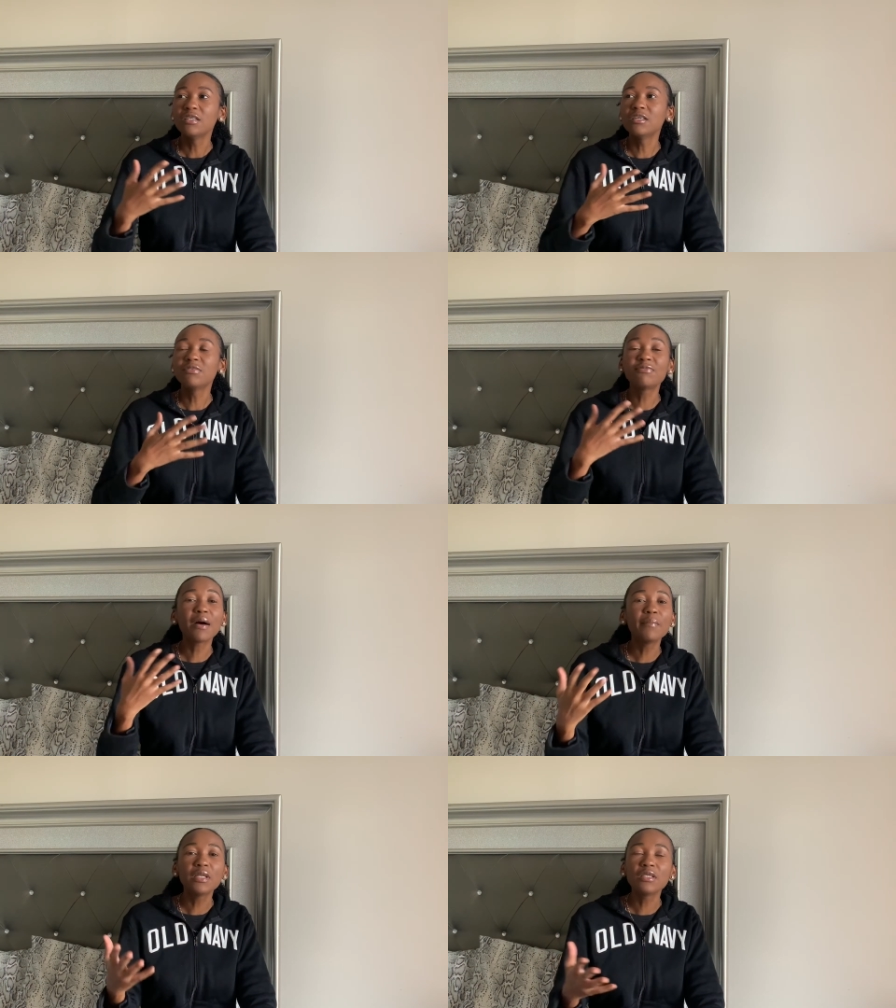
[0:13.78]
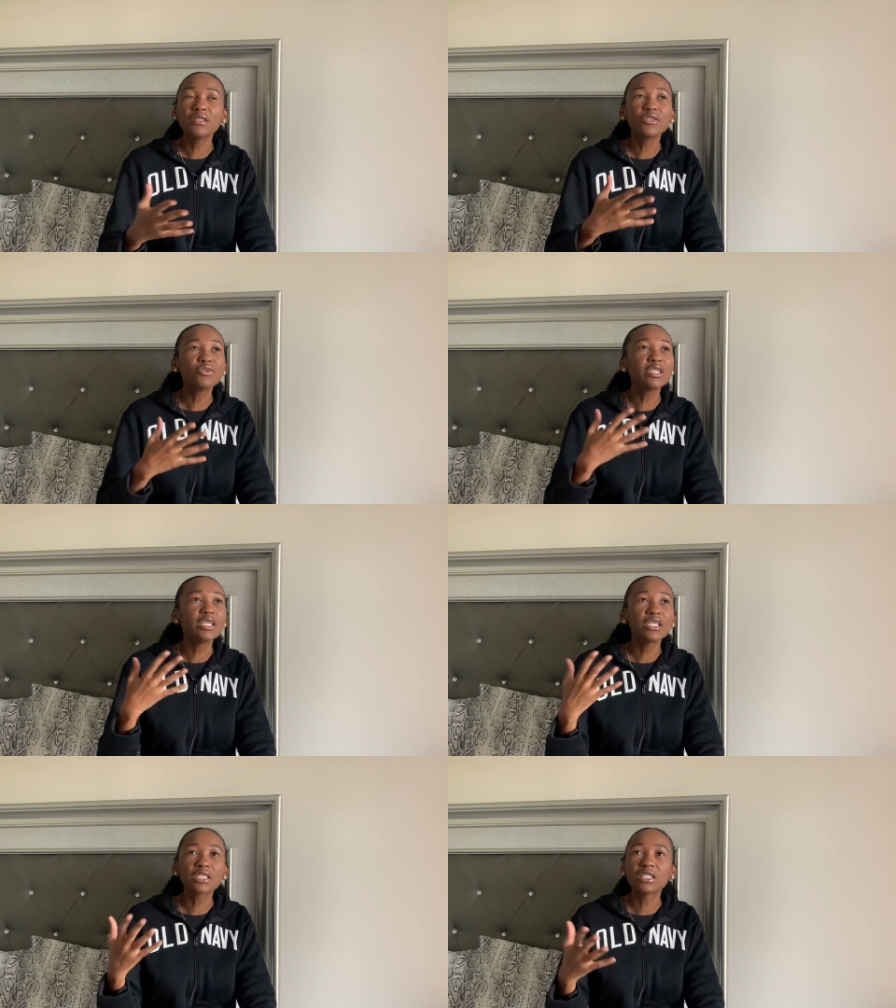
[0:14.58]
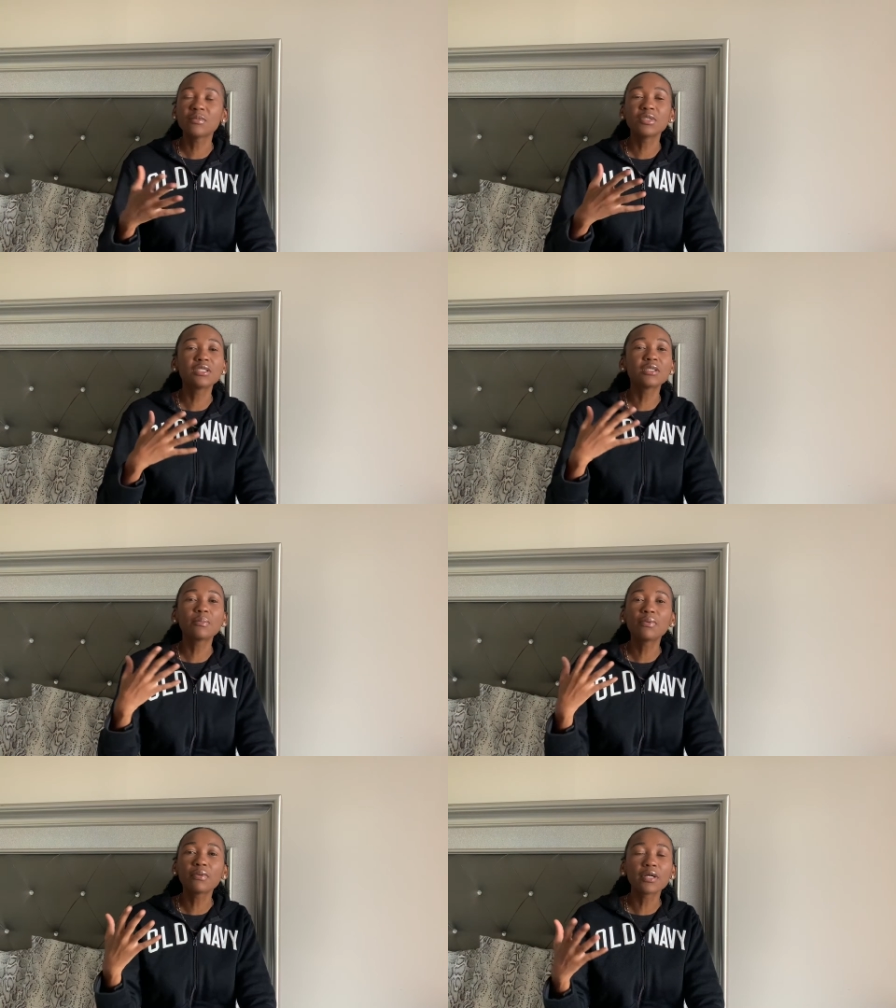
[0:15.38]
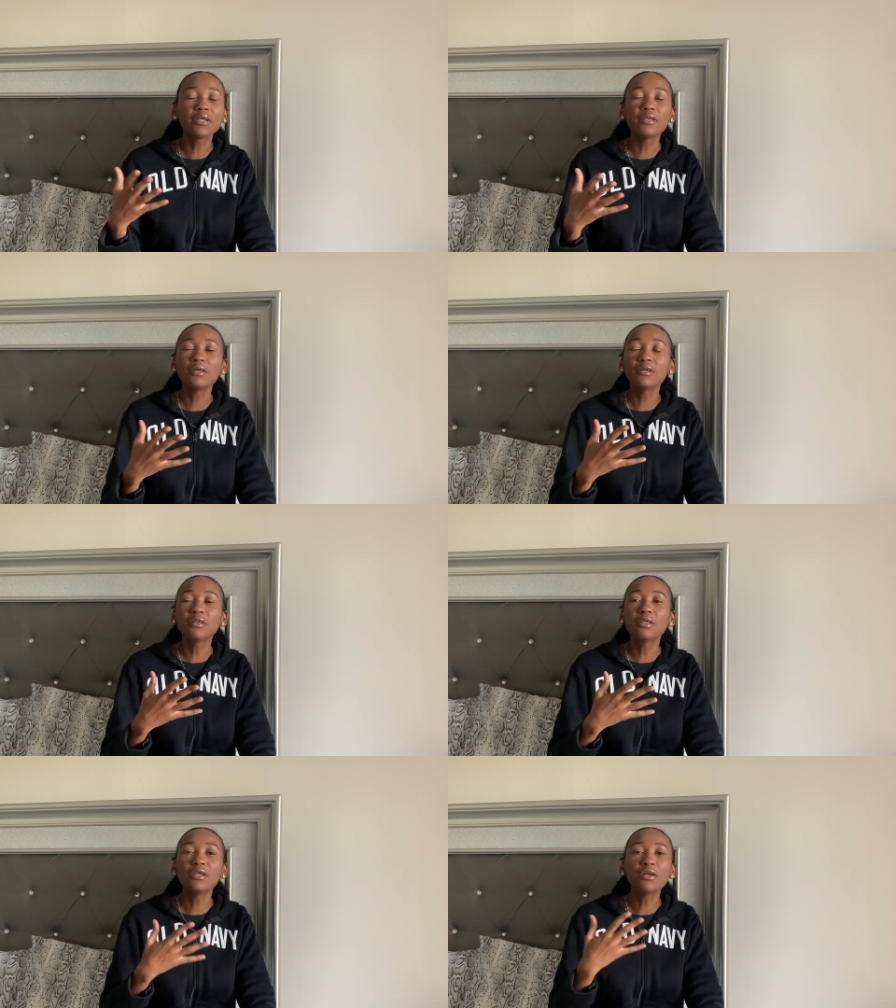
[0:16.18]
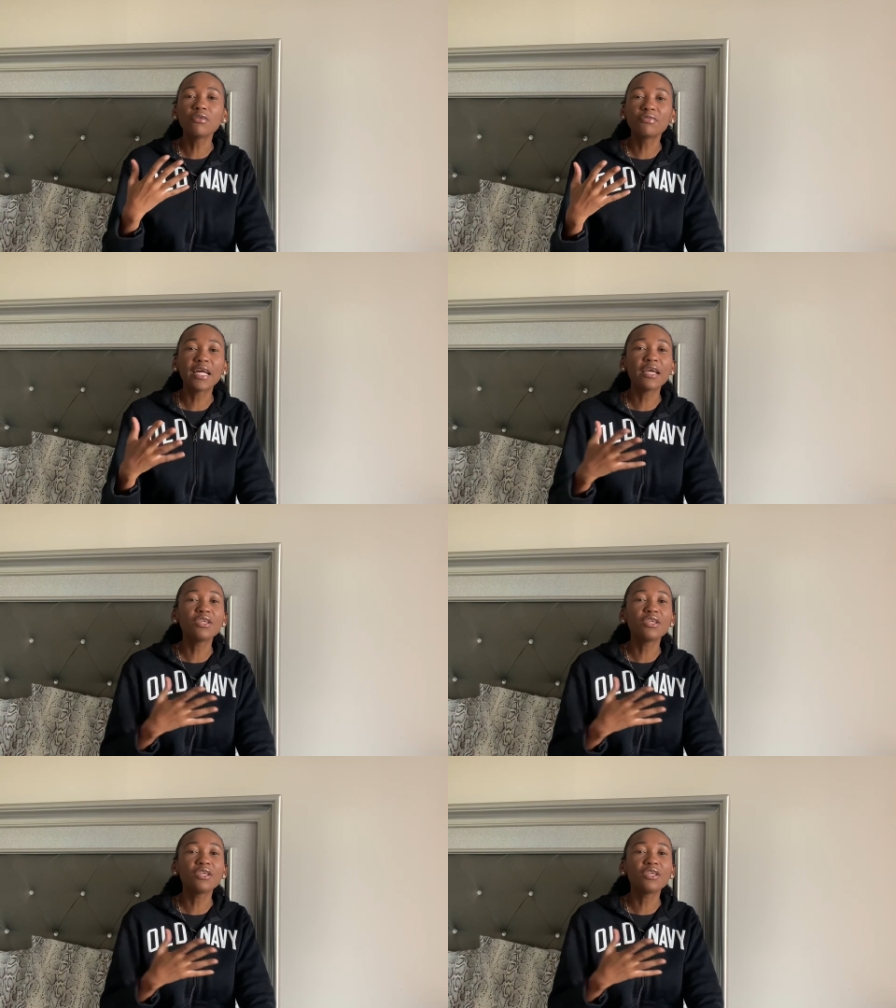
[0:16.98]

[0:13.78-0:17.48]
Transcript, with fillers: the family the relationship the support the the love that